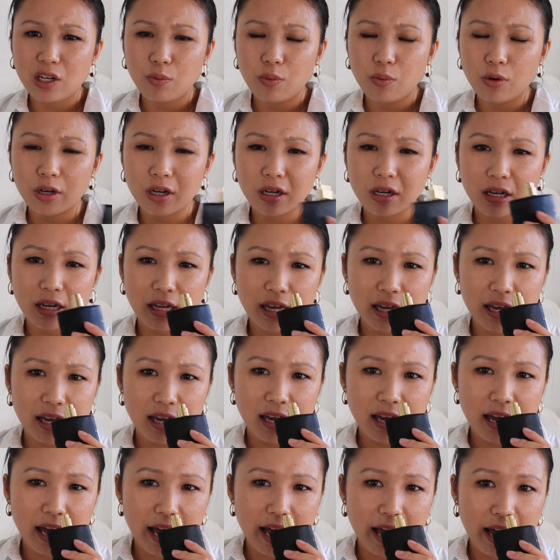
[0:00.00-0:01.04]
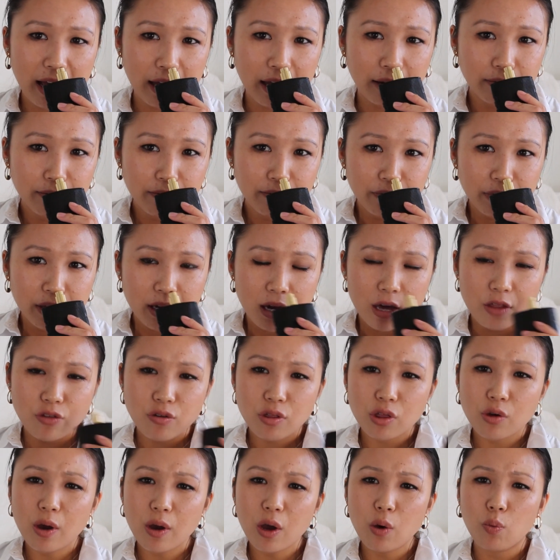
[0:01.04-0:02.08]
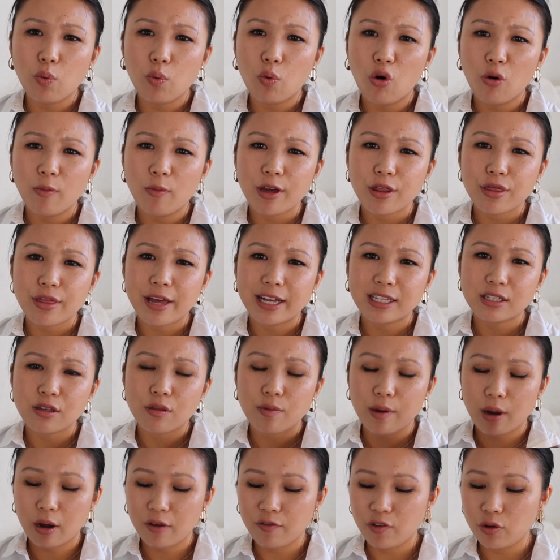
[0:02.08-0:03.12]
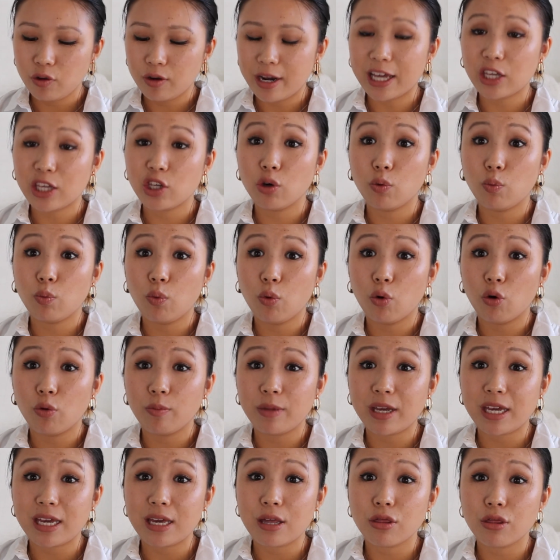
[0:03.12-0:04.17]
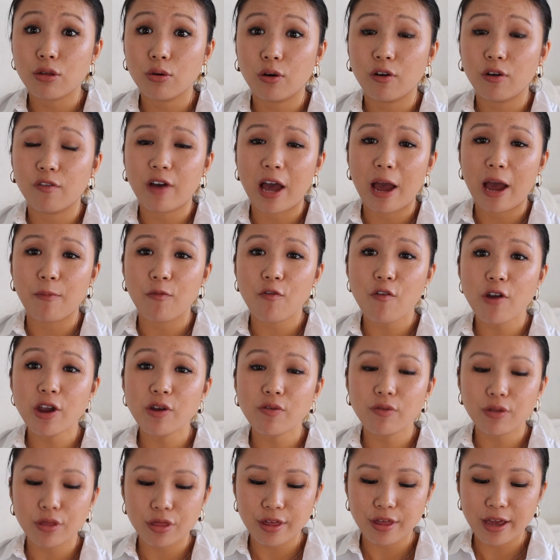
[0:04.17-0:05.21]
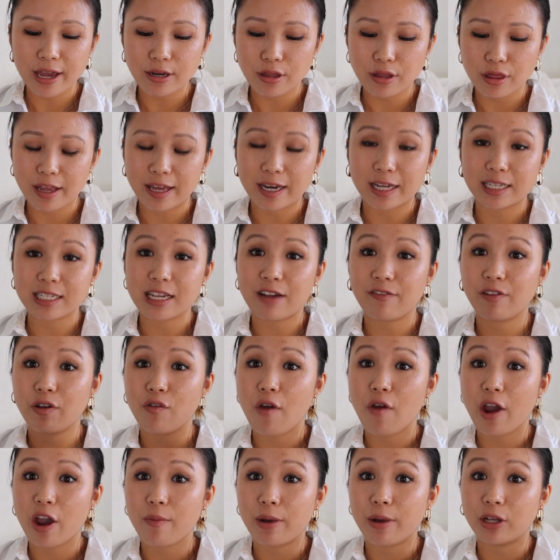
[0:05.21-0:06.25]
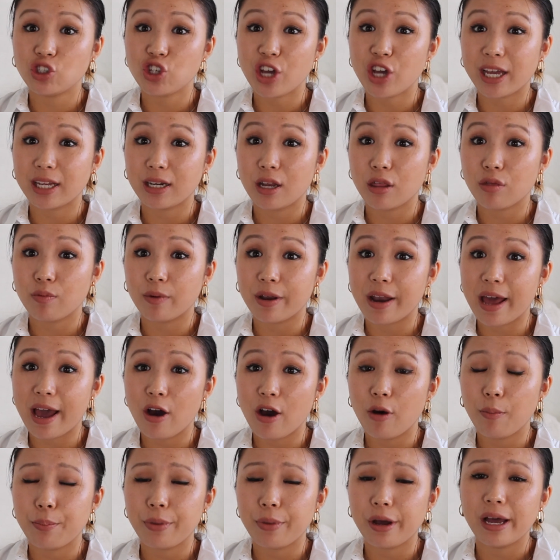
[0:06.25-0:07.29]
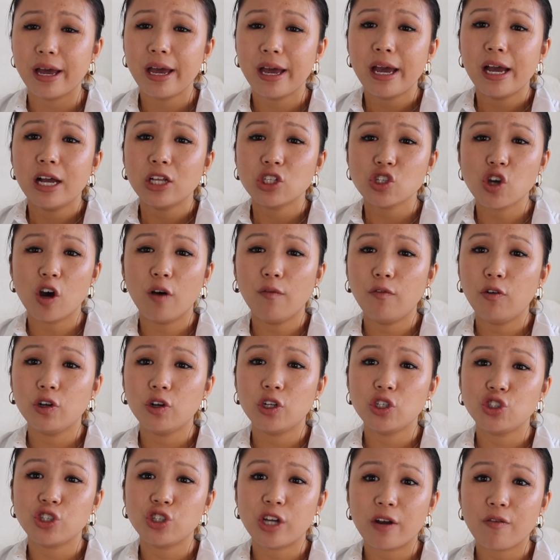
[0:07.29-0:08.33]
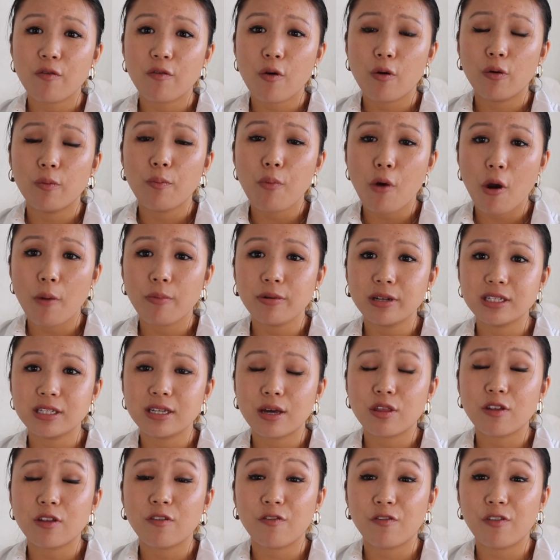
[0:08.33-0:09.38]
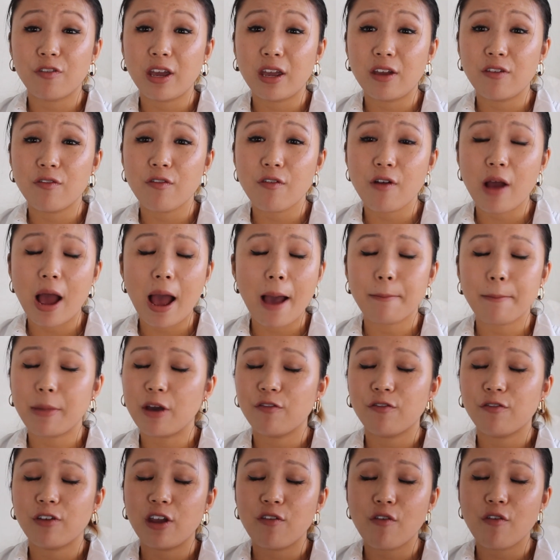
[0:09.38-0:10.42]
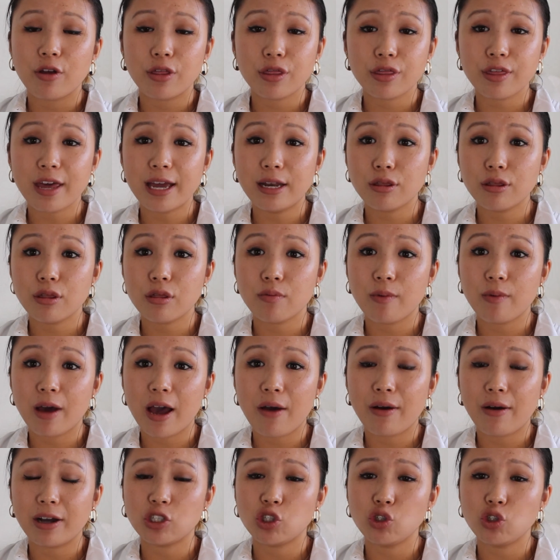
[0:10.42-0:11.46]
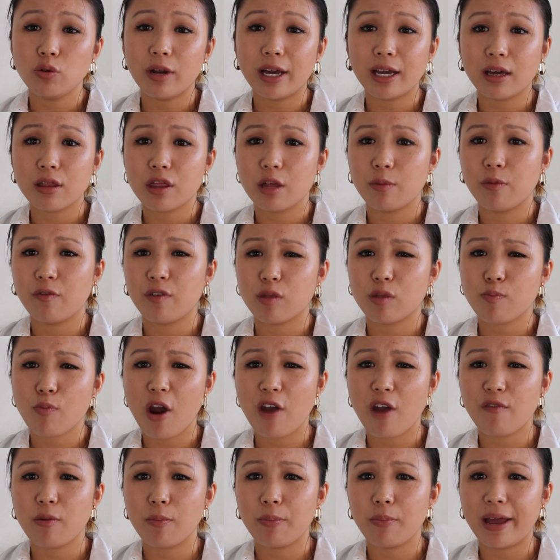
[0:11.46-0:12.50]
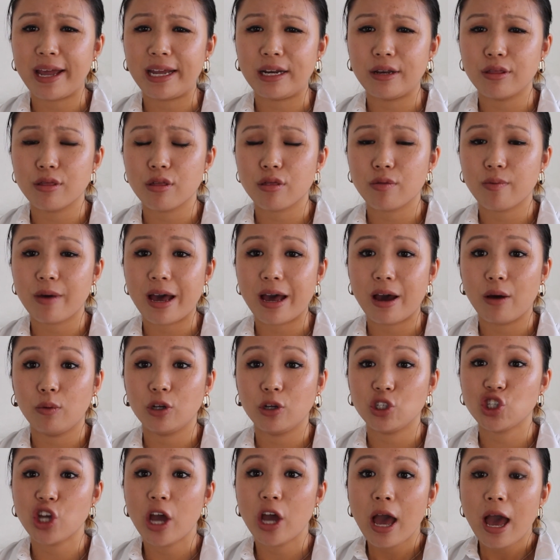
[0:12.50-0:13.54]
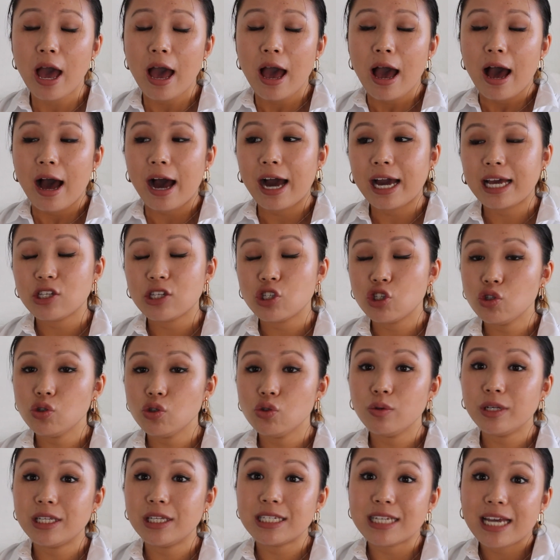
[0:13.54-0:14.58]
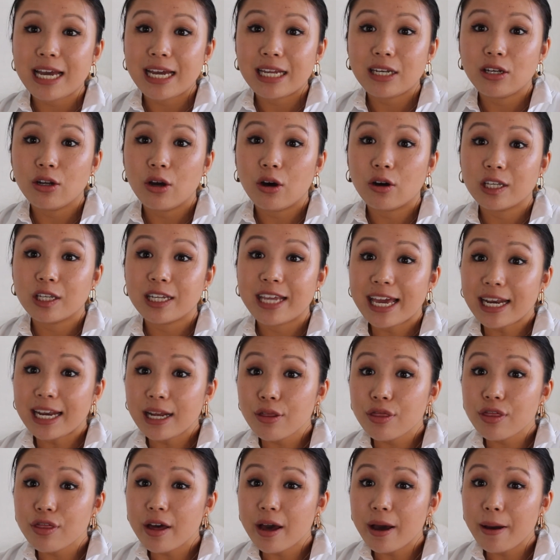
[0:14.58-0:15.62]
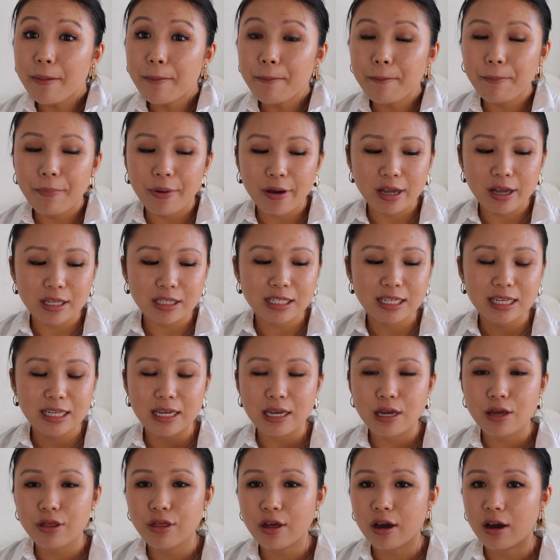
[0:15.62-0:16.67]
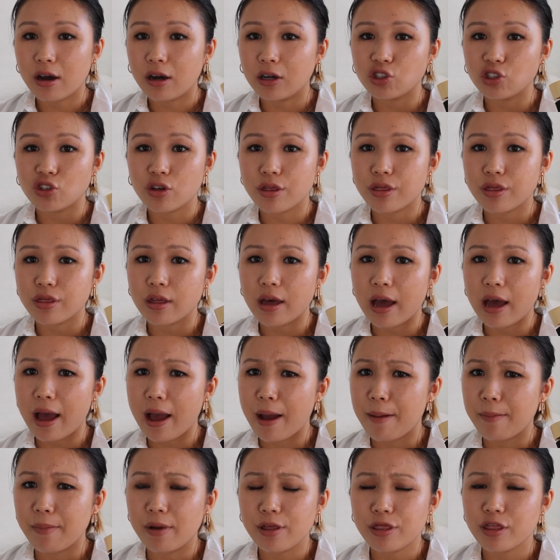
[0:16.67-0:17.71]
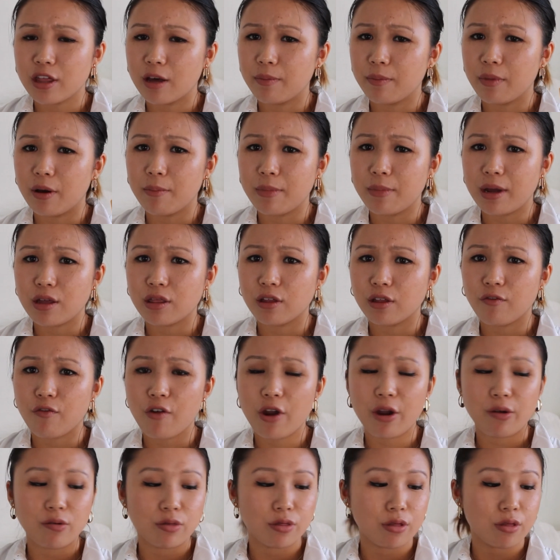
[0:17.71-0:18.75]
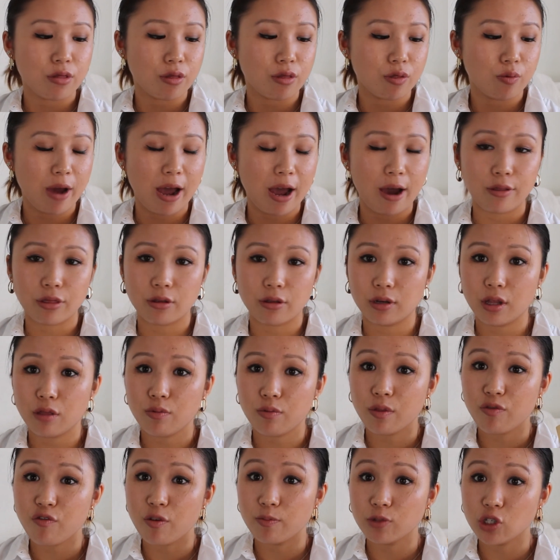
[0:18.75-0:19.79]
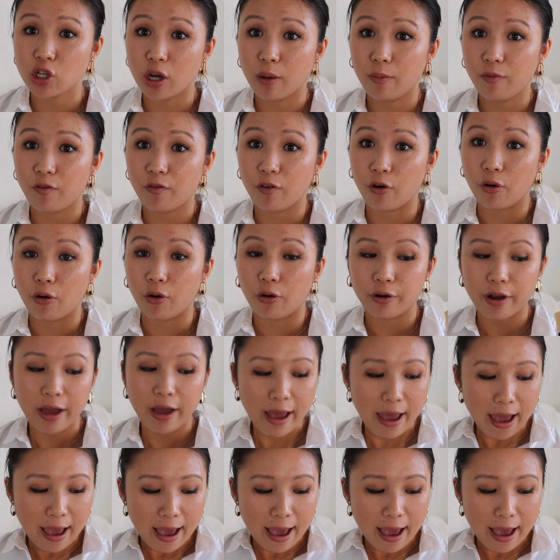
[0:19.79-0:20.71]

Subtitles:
wood in there, and it's just quite a warming scent as well. If you like your warmy sort of fragrance scents, then I definitely recommend checking this one out. But Tom Ford in general probably does the favourite and my favourite scents as well. I do like some of his private blends as well, which I do intend on getting some, but these are just some amazing fragrances as well. So this one's from Tom Ford.